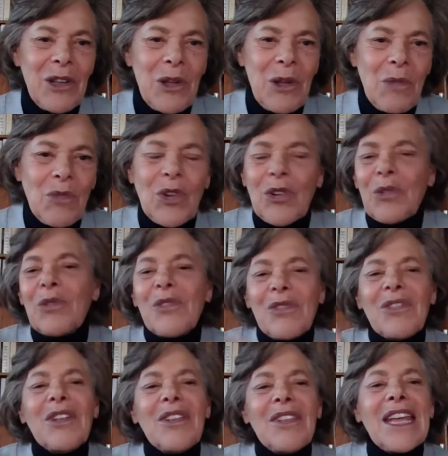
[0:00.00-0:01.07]
Mm-hmm. You
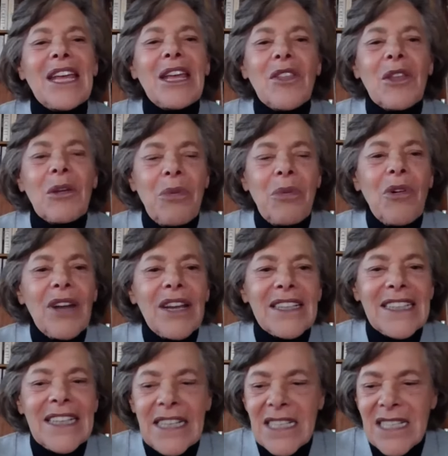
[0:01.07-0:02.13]
know, the point
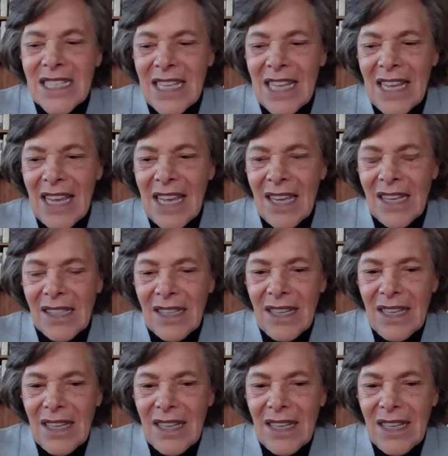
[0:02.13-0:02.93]
is that